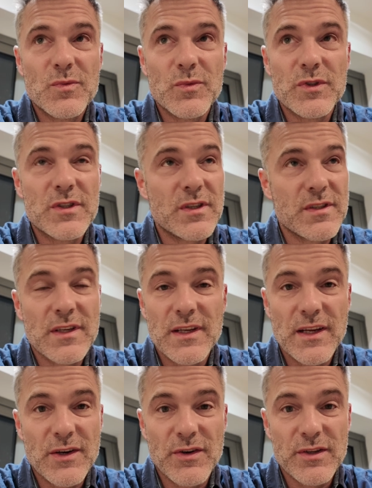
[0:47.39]
which is
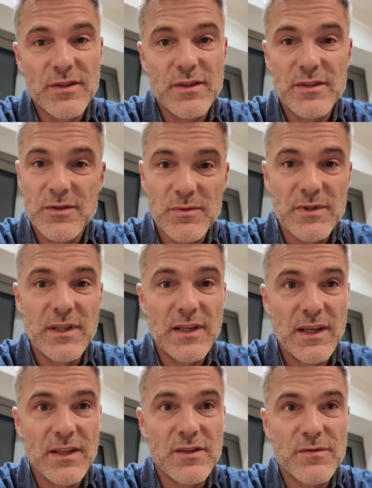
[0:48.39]
hilarious because it was
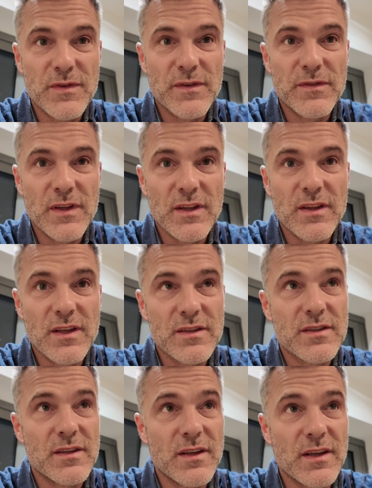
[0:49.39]
Lilian's 50th
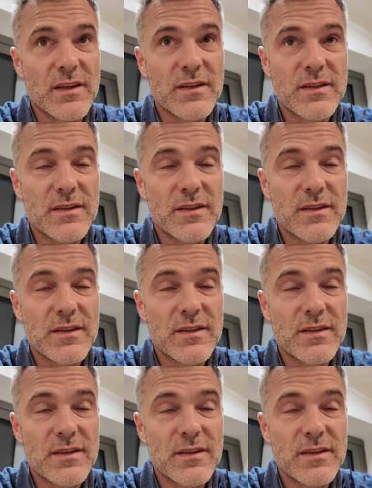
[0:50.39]
yesterday.